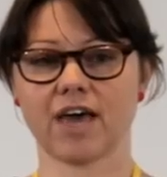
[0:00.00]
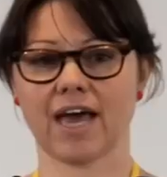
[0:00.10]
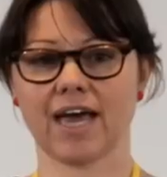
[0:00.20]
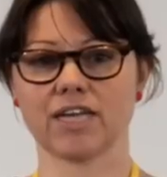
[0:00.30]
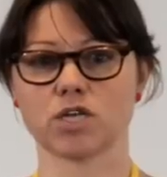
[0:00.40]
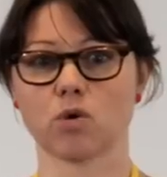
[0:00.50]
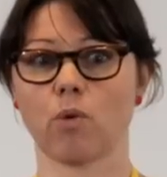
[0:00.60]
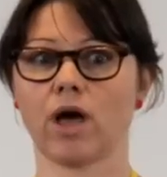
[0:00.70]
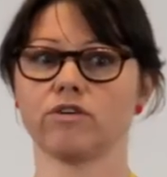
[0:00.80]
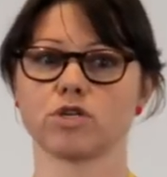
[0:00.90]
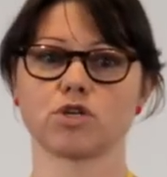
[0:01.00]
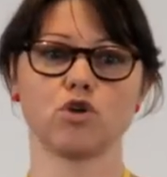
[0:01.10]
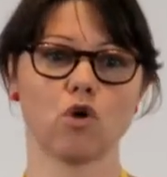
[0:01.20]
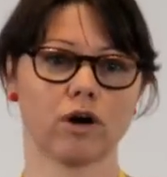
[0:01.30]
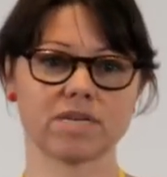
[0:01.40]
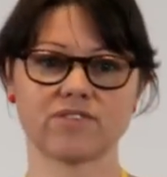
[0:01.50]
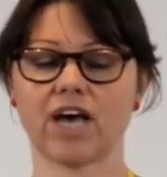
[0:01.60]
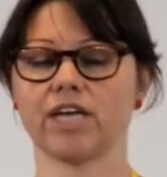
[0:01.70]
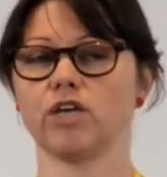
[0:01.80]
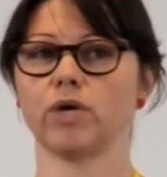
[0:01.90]
that while there's enormous
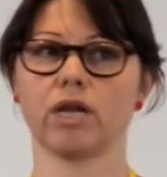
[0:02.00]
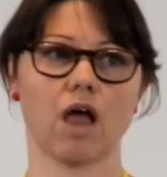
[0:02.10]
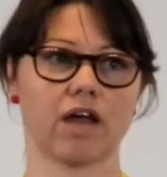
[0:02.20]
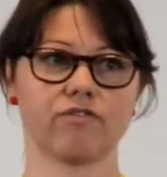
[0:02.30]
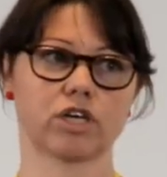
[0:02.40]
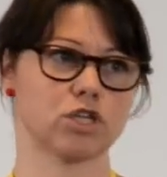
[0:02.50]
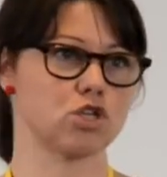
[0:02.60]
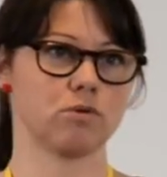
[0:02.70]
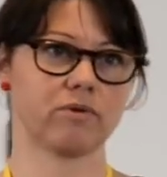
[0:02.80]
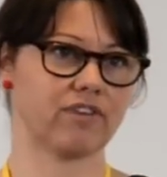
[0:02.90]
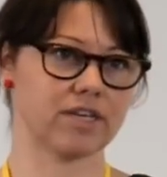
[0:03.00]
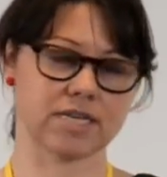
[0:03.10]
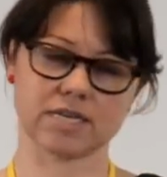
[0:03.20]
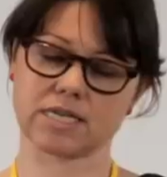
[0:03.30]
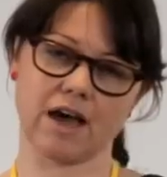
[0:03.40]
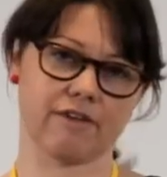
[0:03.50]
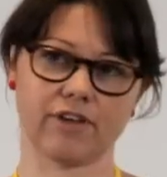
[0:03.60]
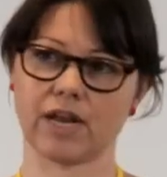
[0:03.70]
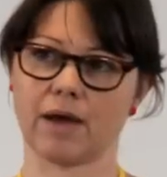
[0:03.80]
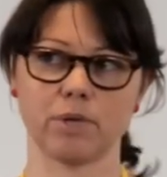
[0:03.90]
value in a lot of the consumer-facing stuff,
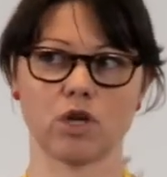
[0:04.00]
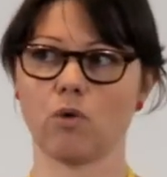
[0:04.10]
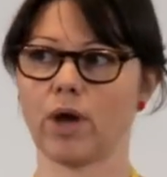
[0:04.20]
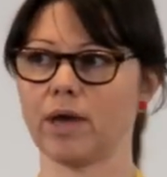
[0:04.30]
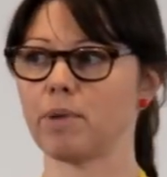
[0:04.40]
and I'm in no way